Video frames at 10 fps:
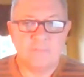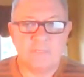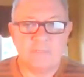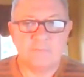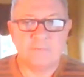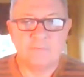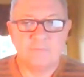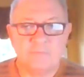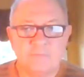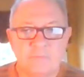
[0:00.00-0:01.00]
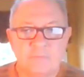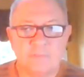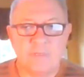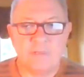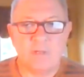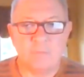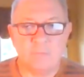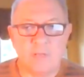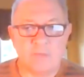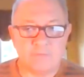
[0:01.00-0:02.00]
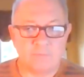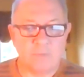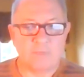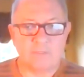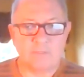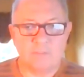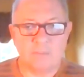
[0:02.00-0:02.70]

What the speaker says: things to help us market